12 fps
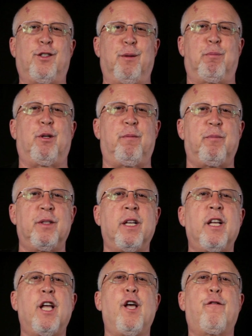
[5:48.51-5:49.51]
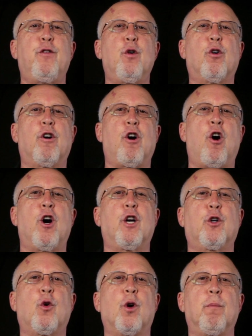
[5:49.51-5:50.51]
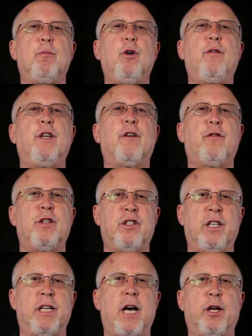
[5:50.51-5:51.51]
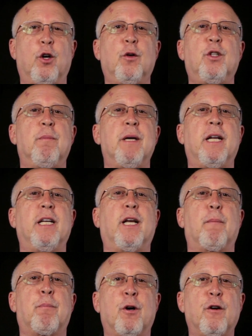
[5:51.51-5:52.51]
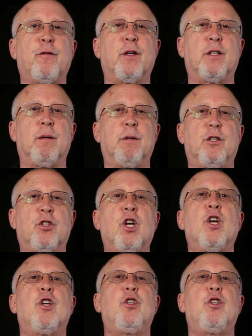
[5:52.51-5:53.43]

simple. If you are a hardcore movie aficionado demanding a perfect image,